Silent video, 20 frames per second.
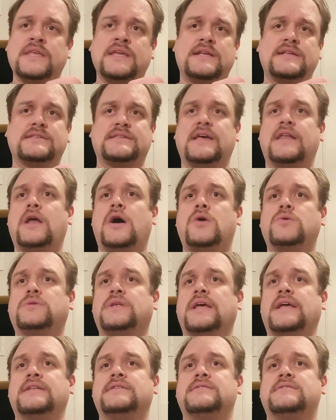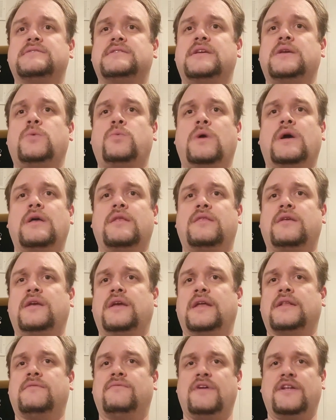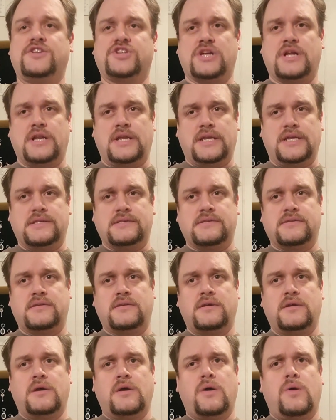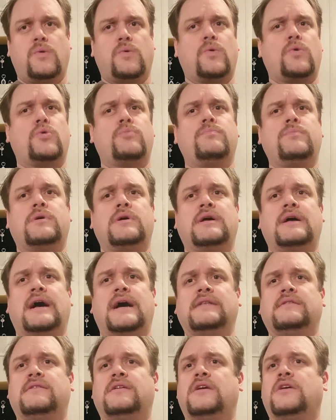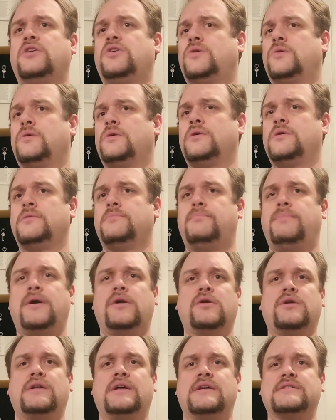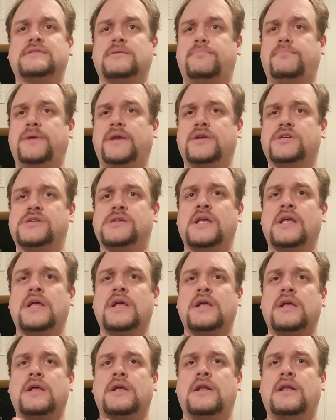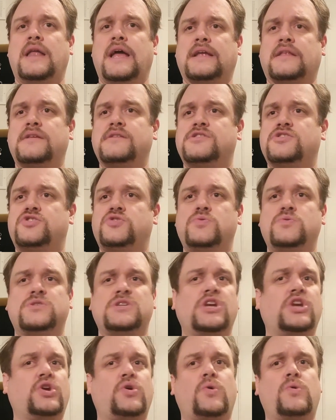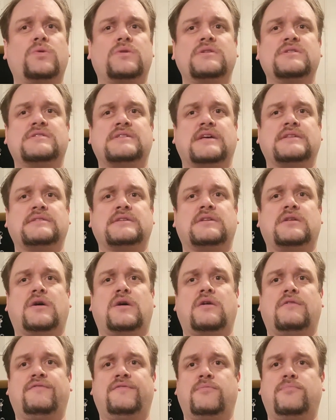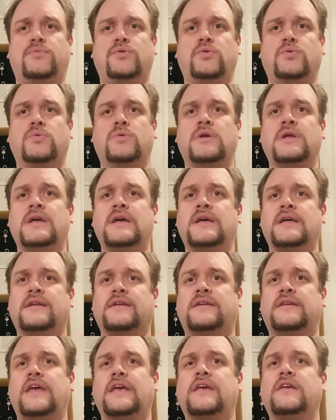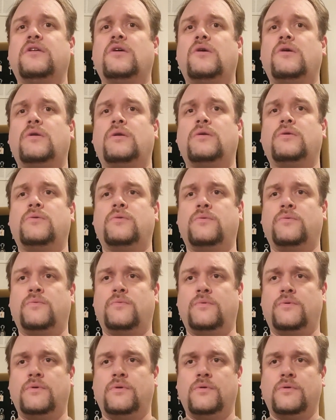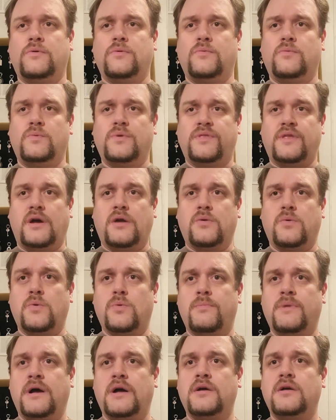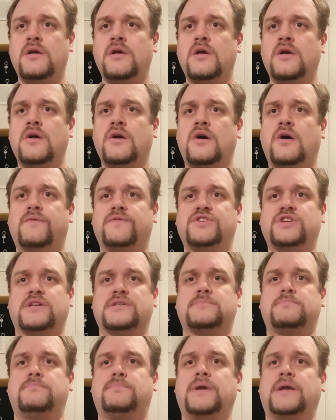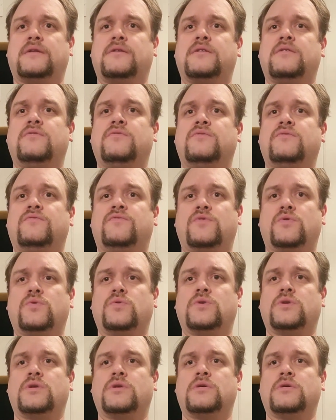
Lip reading: set out and see where the adventure leads. Roam until your paradise appears, like this juicy golden sunset of a brew. Take it all with aroma of just picked fruit,